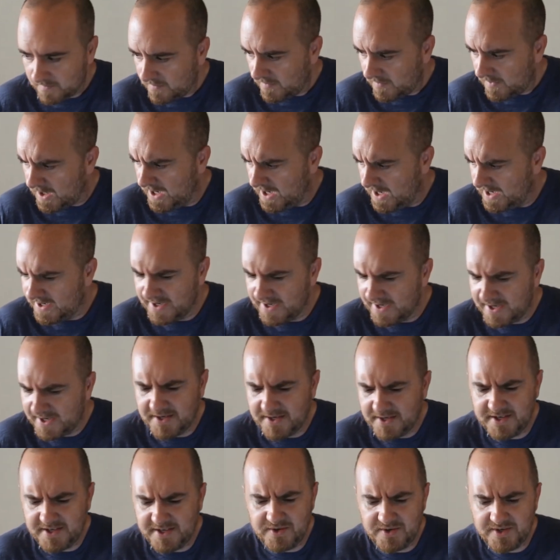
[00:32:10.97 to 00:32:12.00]
And I
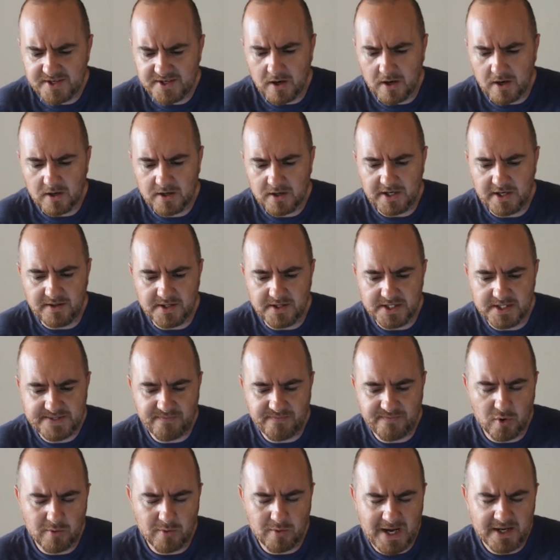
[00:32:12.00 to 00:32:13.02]
continue to talk in this
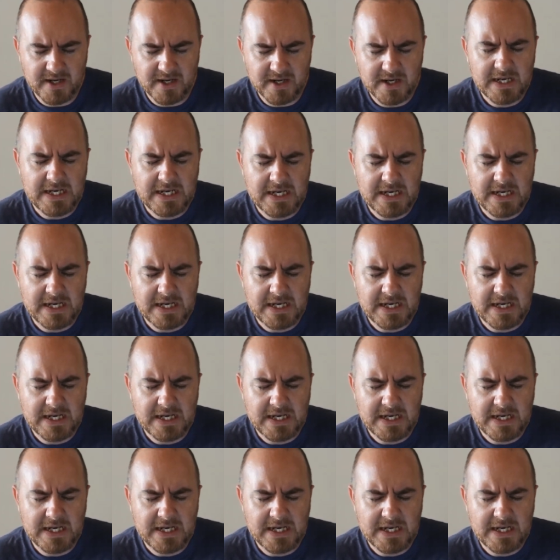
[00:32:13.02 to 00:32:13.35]
format.